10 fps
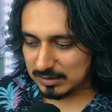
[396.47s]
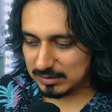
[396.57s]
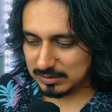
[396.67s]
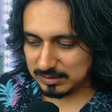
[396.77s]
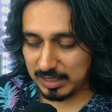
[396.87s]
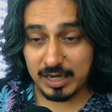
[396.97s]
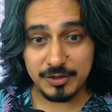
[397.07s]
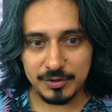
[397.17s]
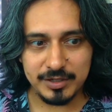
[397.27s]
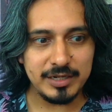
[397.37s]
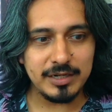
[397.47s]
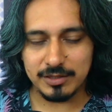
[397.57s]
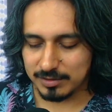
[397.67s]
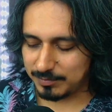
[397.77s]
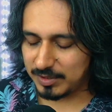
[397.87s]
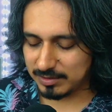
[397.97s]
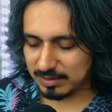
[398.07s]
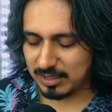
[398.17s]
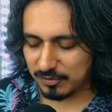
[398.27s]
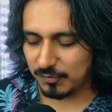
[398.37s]
yeah, you're an idiot, but
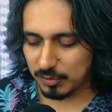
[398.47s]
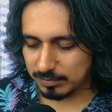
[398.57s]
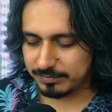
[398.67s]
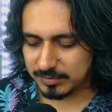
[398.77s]
thank you for